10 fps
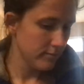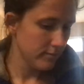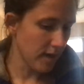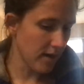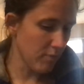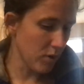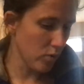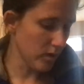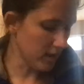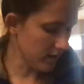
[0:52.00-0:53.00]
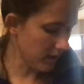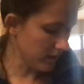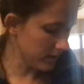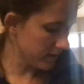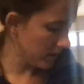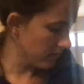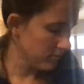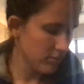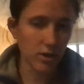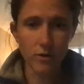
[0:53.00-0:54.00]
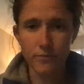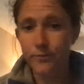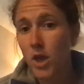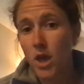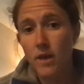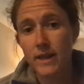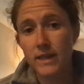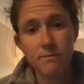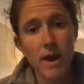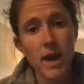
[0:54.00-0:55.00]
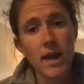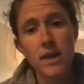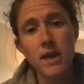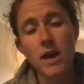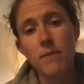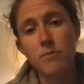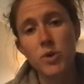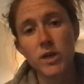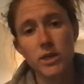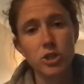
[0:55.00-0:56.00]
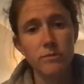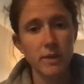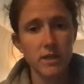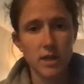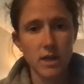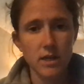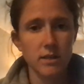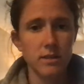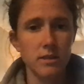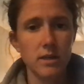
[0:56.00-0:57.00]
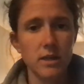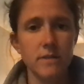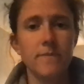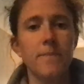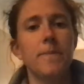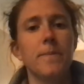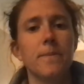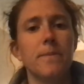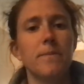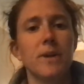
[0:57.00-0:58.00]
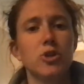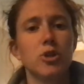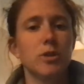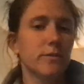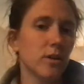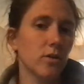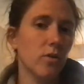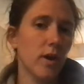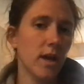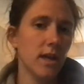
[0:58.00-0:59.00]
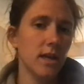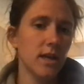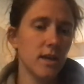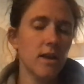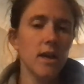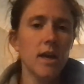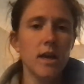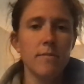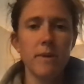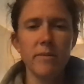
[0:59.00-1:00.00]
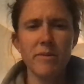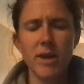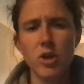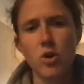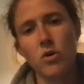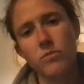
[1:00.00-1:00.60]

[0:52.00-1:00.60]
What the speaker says: a boat on the sea. So that's my prediction based on the picture. So go ahead and maybe make your own